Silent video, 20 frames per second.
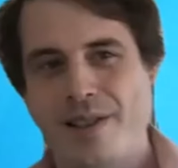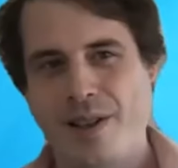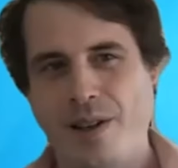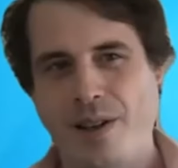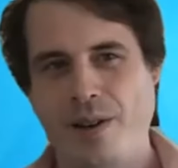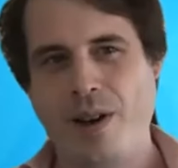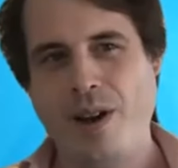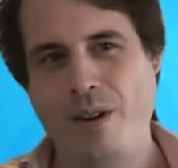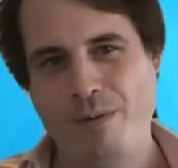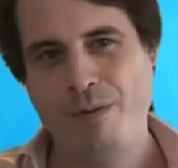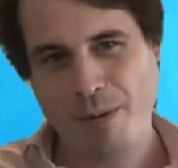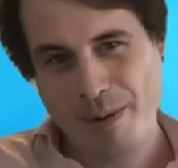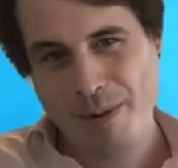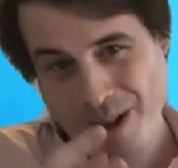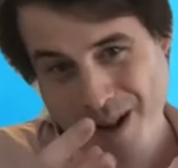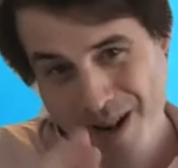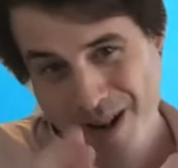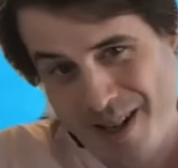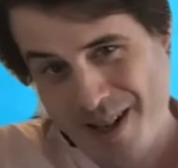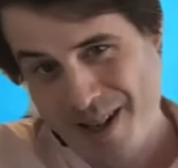to go from an
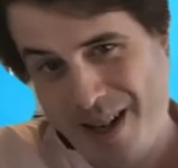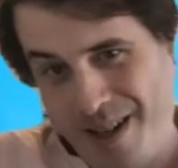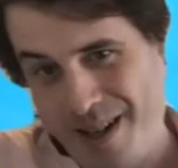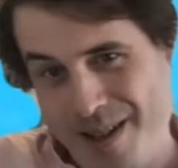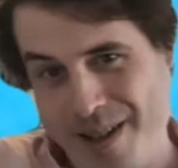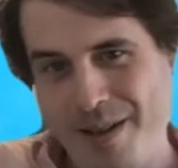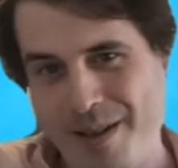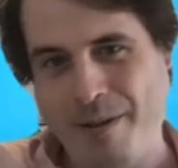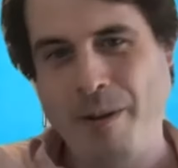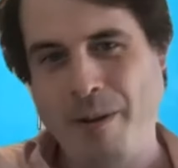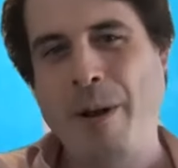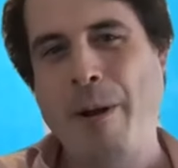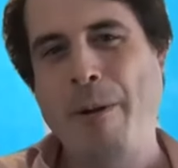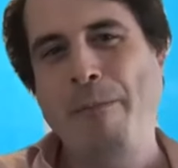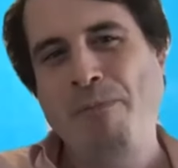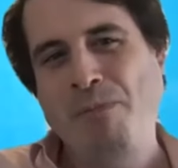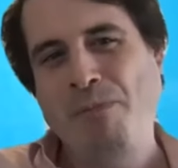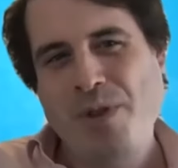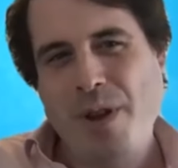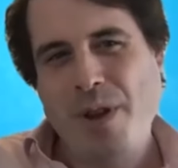idea to
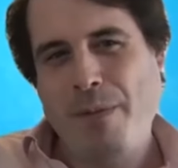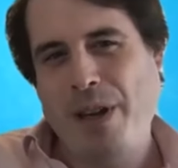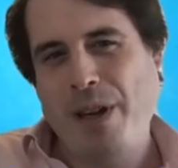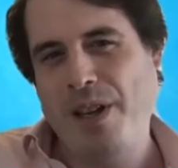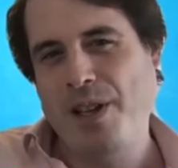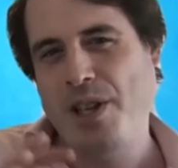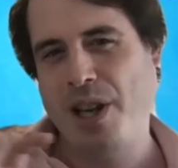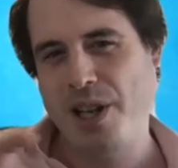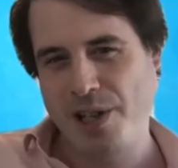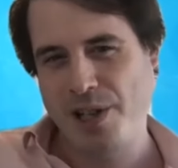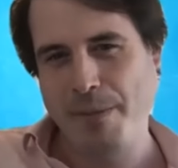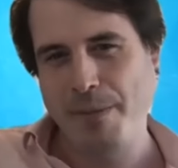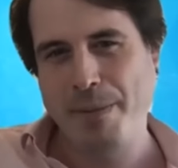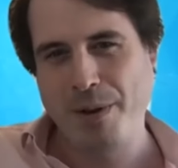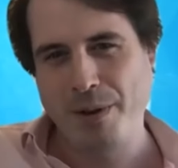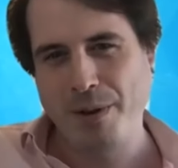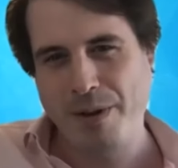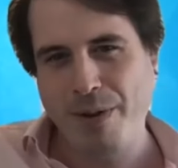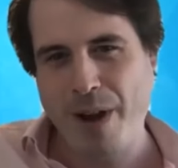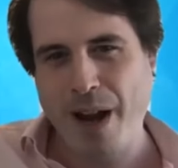something that's actually
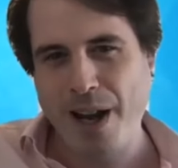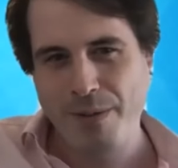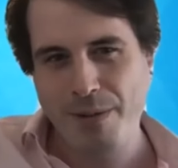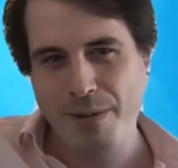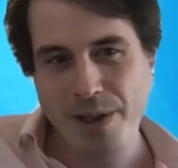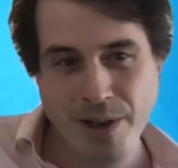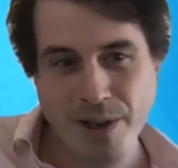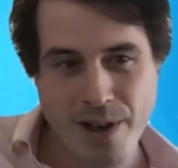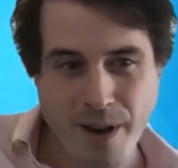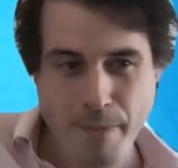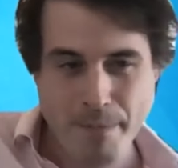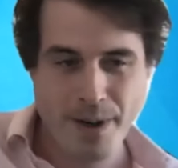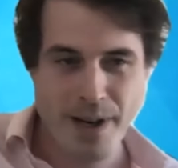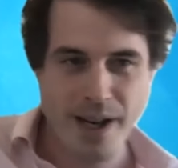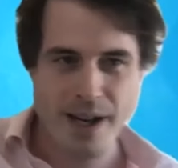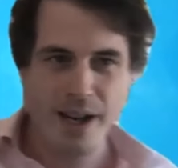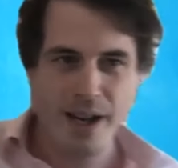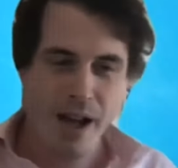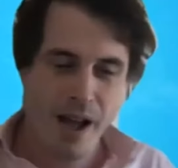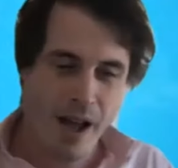building value in your
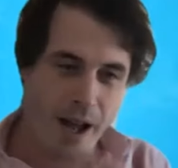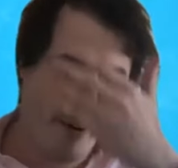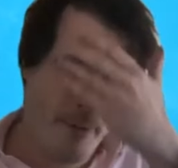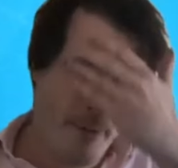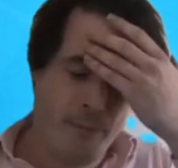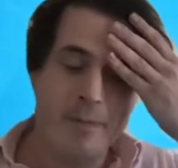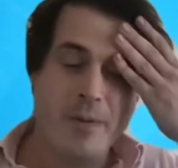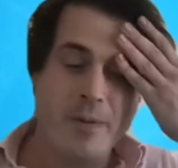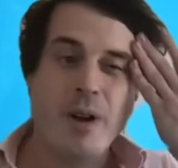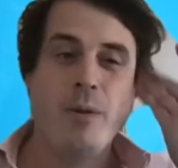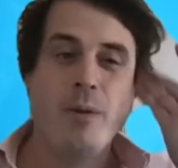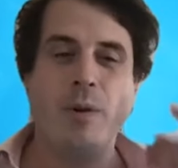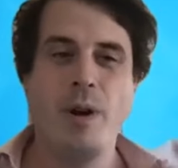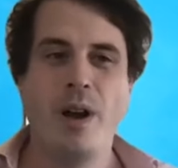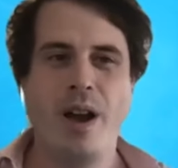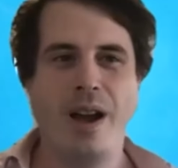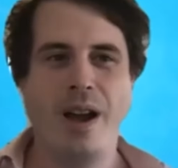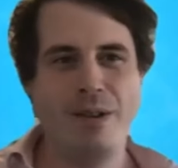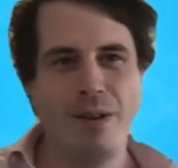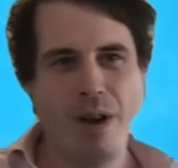company
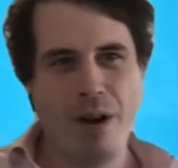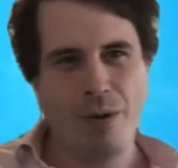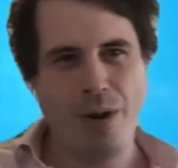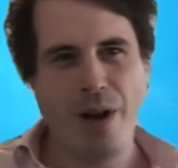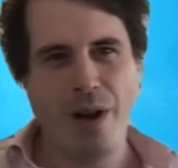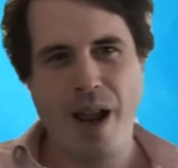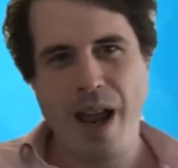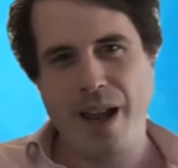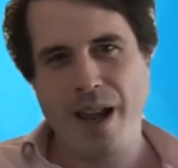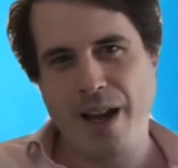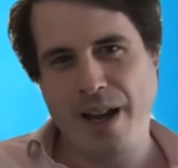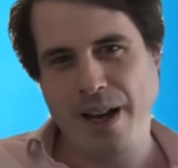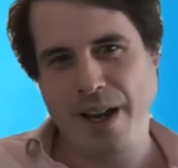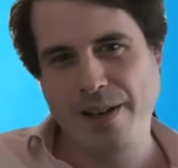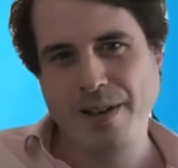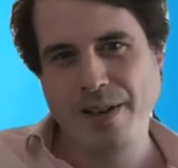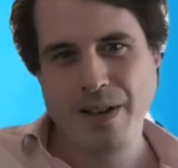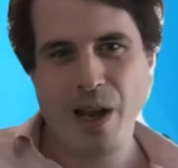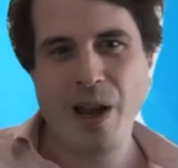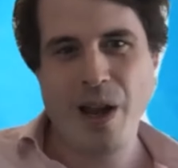of an AI
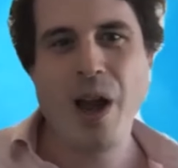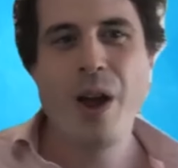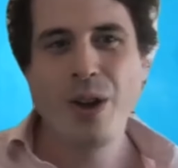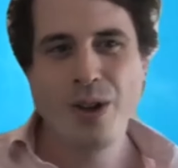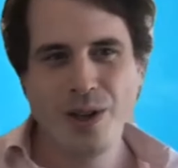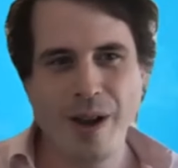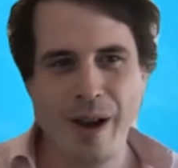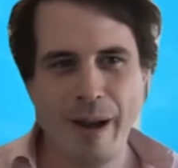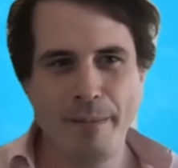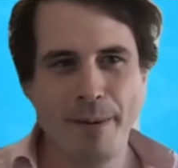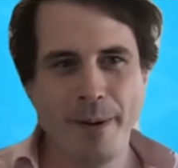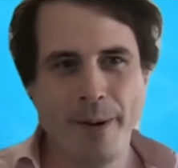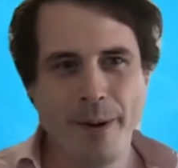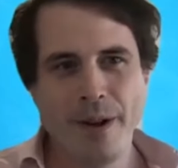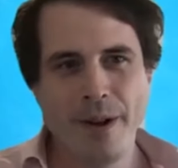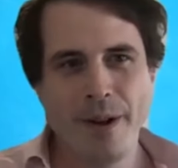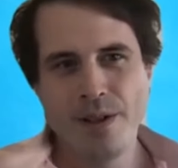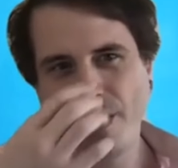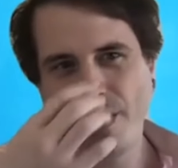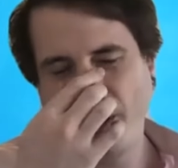type.
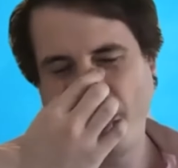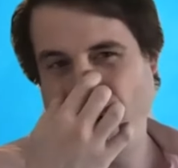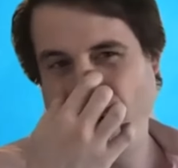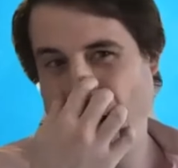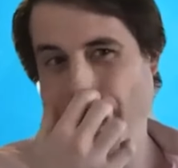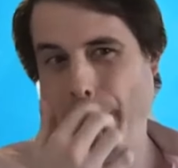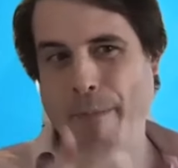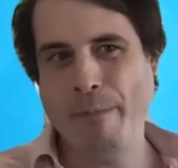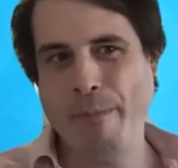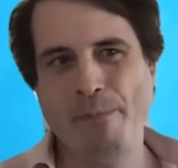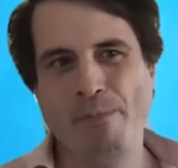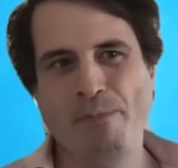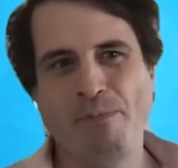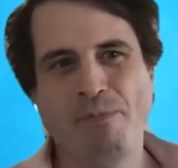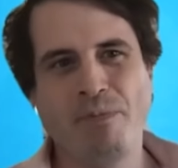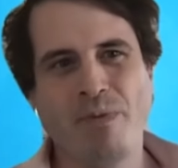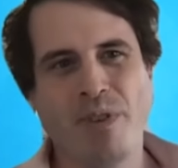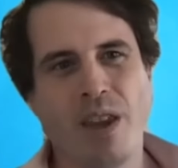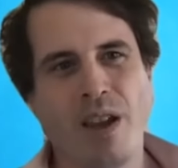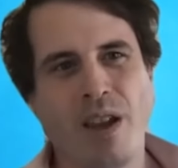So
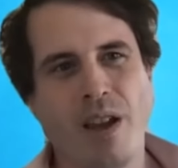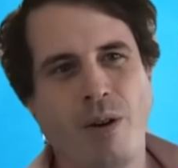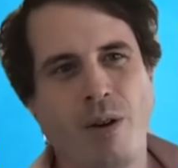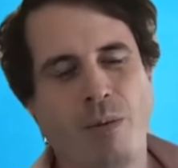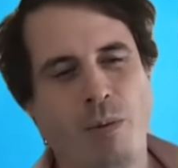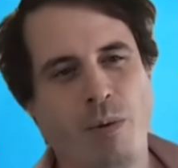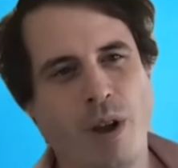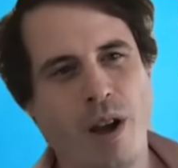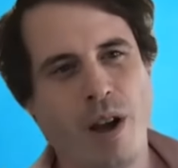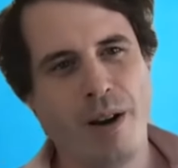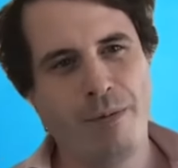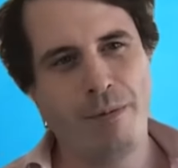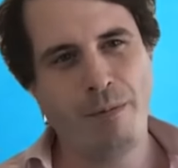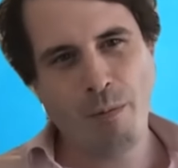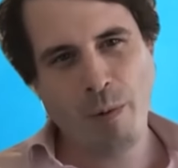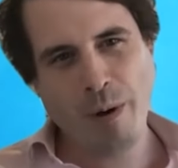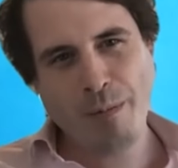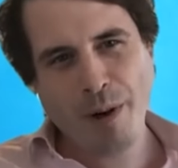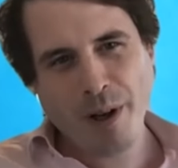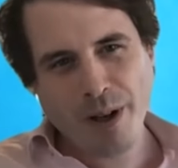
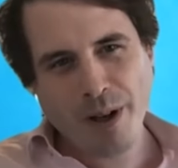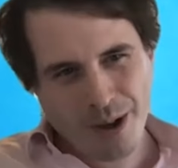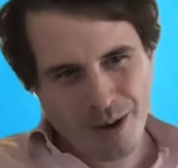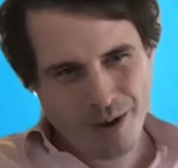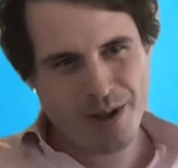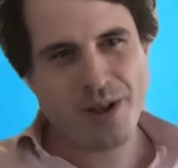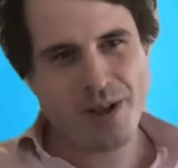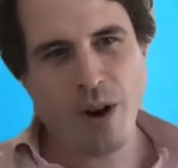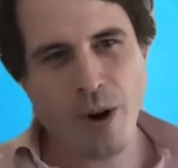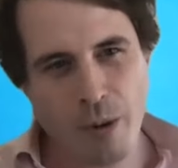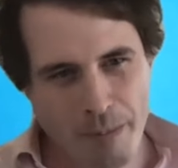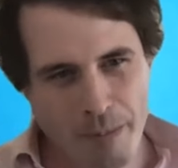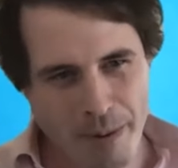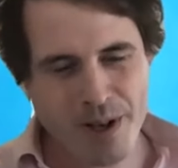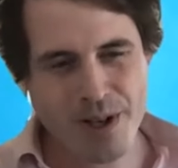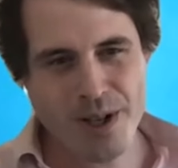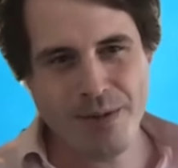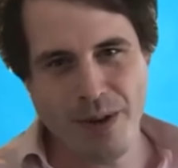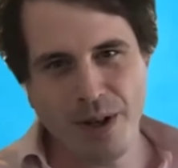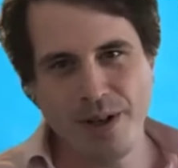we work across a whole
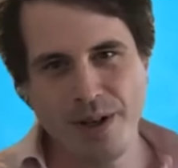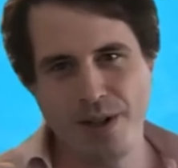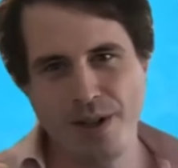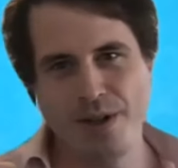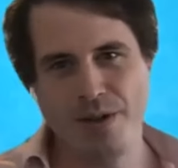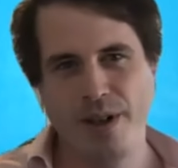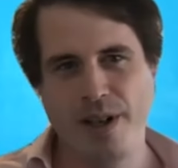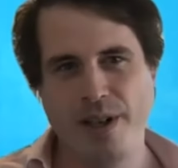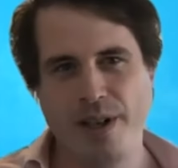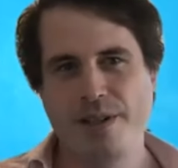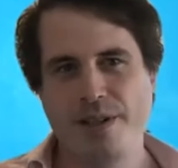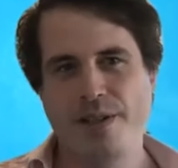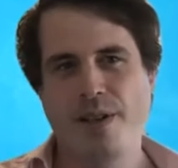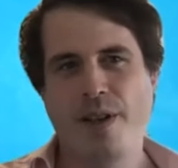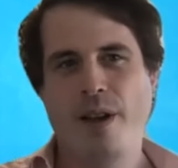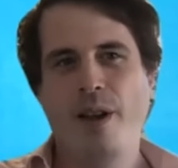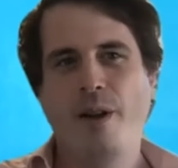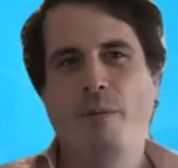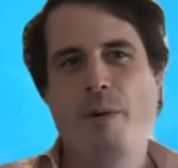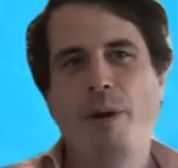bunch of industries.
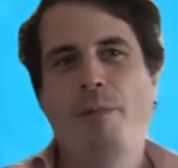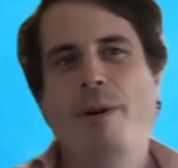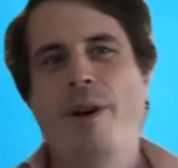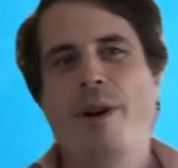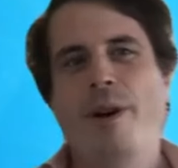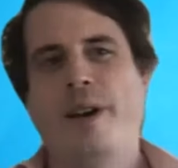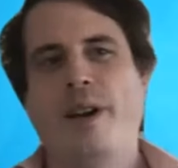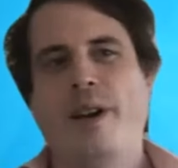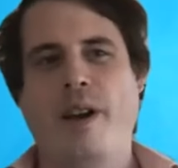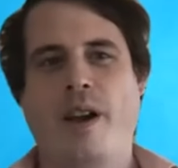We work